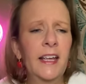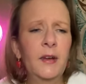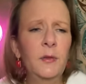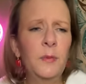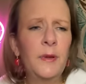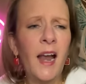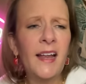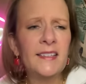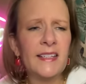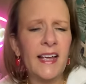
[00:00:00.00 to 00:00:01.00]
It would be
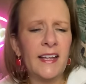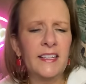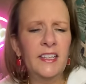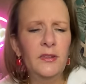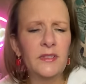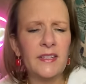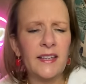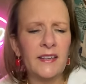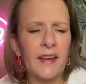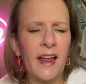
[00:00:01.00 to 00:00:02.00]
nice to use
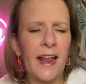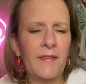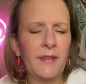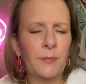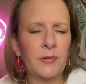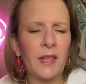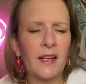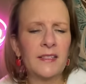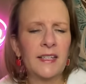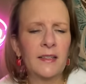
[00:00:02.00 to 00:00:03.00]
it and not have it
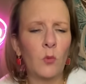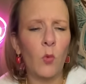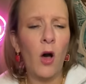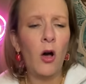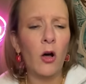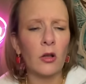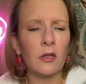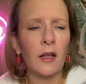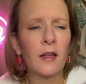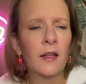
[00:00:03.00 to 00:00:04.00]
plugged in the
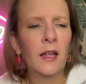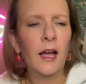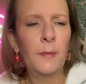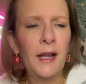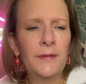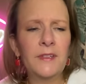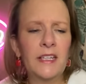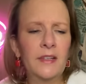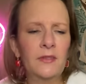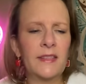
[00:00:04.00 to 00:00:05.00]
wall. I might have to
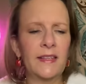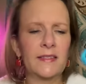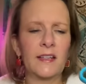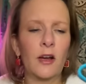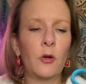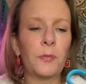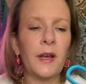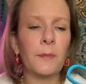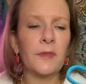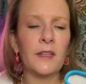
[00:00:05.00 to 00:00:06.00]
use this to open
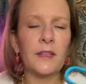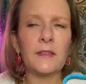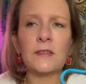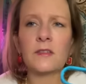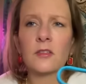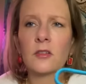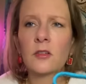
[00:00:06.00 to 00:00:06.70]
up this.